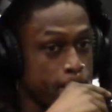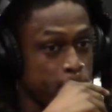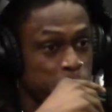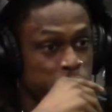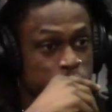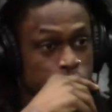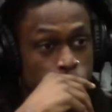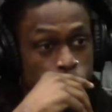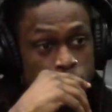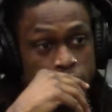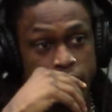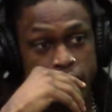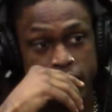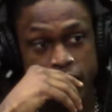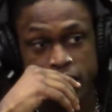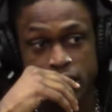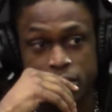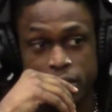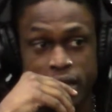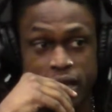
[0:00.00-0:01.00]
So what
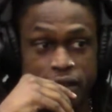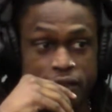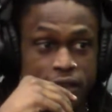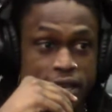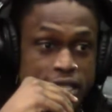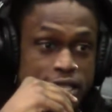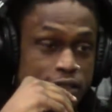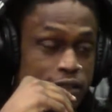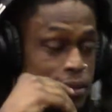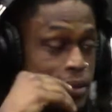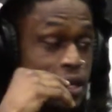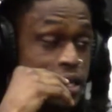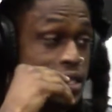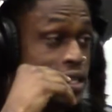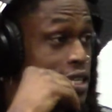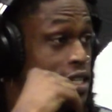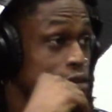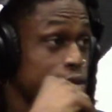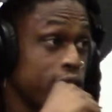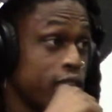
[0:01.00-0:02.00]
has manifested from that
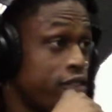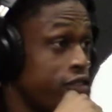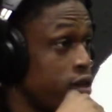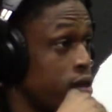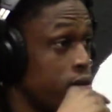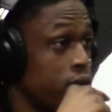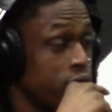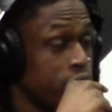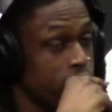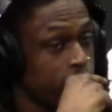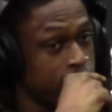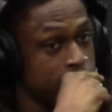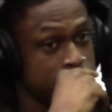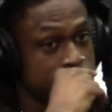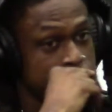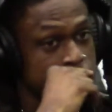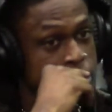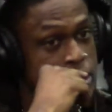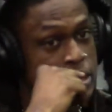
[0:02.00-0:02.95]
shit is really finna be crazy.